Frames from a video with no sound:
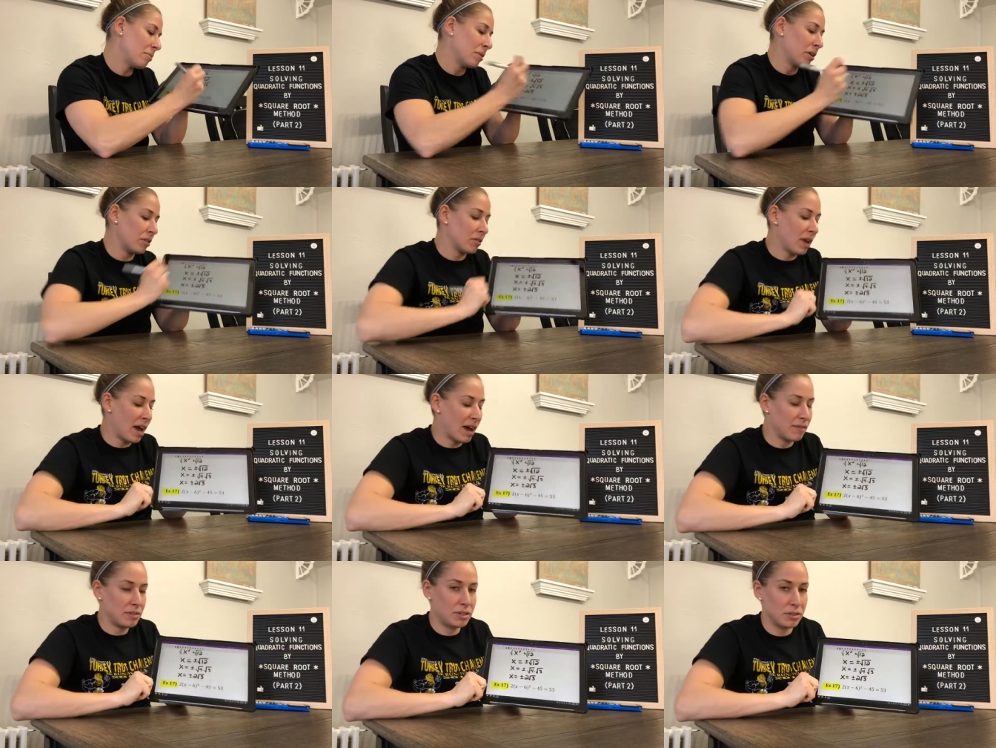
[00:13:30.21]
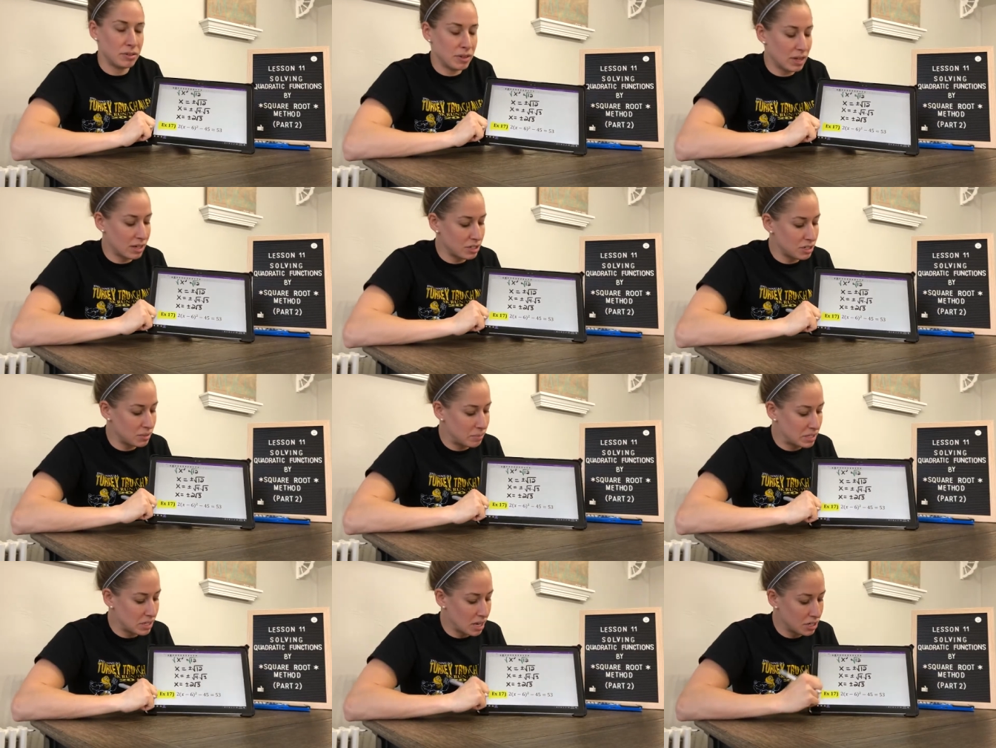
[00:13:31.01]
but you don't have to. They can just
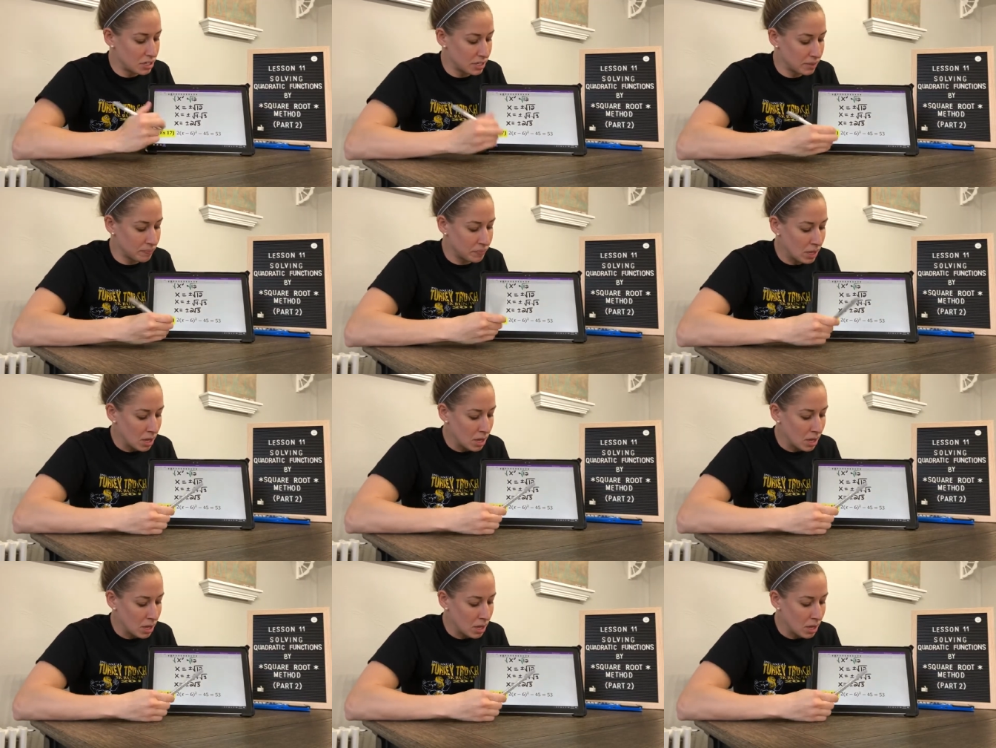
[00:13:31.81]
be touching.